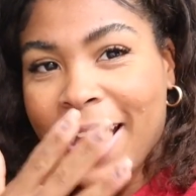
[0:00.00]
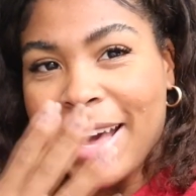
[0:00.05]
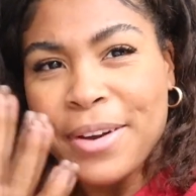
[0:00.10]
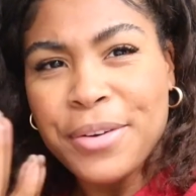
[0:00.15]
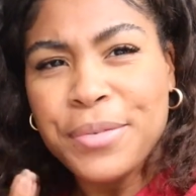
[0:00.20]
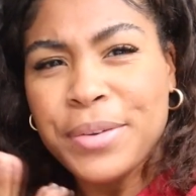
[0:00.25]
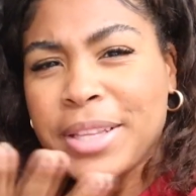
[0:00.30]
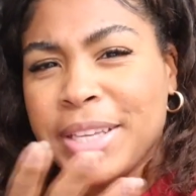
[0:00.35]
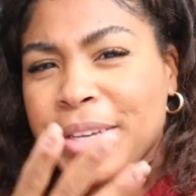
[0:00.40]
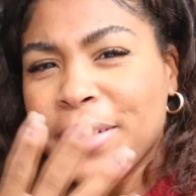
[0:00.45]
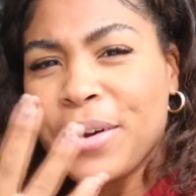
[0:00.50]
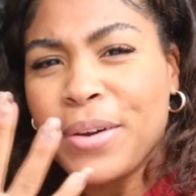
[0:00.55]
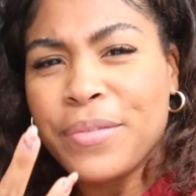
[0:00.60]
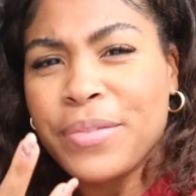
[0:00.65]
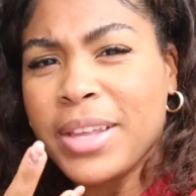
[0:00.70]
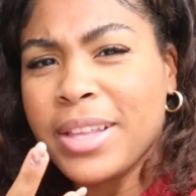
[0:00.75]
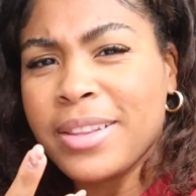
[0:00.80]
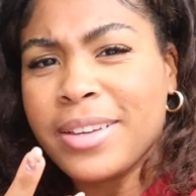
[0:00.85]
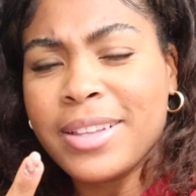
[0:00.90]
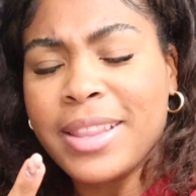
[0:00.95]
I don't really know if
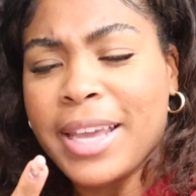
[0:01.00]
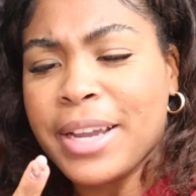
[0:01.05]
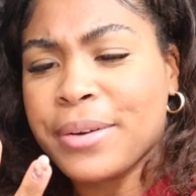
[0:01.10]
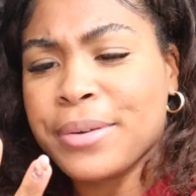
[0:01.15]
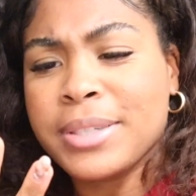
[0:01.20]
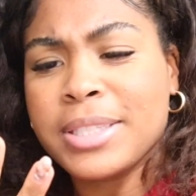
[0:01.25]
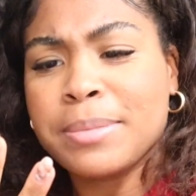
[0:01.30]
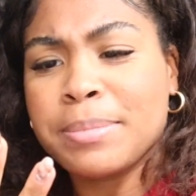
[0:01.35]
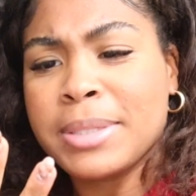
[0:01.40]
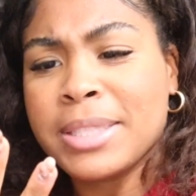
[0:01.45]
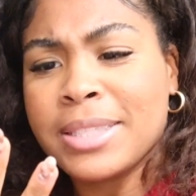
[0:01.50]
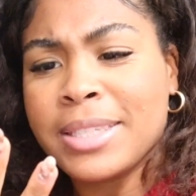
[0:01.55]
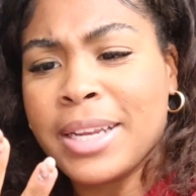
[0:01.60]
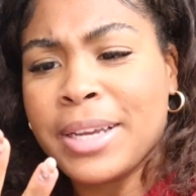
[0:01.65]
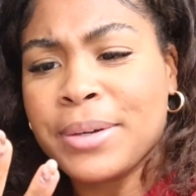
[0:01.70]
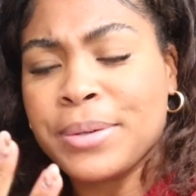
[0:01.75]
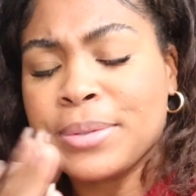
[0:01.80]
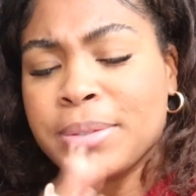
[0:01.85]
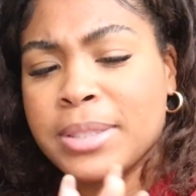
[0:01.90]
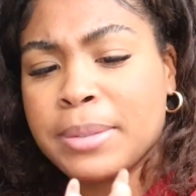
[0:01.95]
they look like Christmas
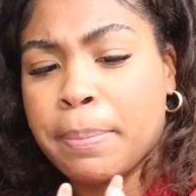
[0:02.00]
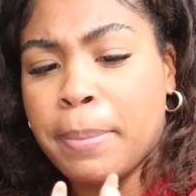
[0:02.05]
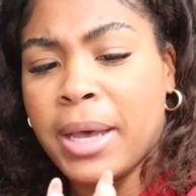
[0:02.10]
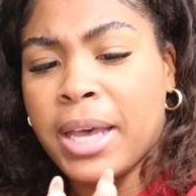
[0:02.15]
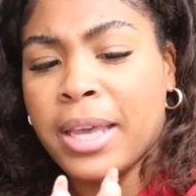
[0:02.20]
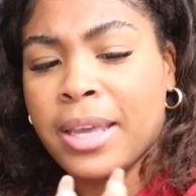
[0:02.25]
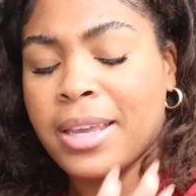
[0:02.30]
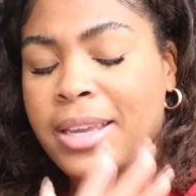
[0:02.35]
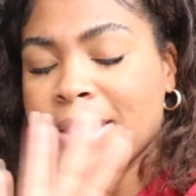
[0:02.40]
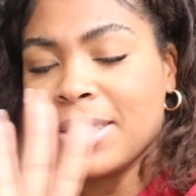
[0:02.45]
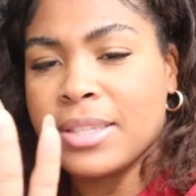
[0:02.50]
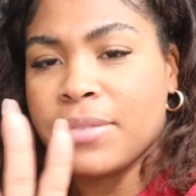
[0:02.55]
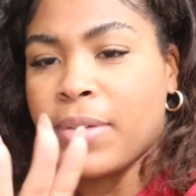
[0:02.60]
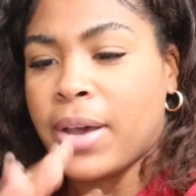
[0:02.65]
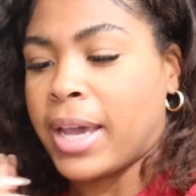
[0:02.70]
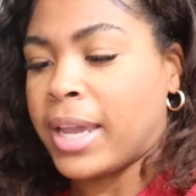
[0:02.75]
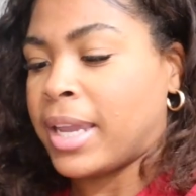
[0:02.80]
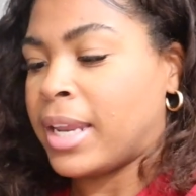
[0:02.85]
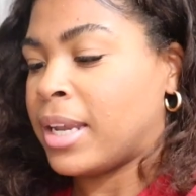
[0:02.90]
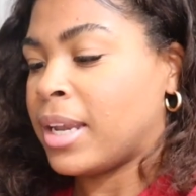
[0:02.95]
nails, but it's
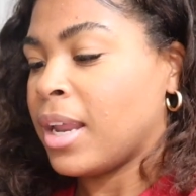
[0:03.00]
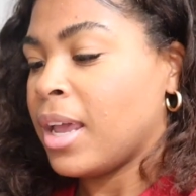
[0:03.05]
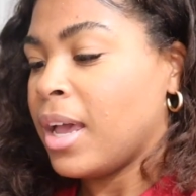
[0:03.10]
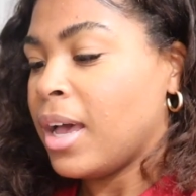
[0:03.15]
fine.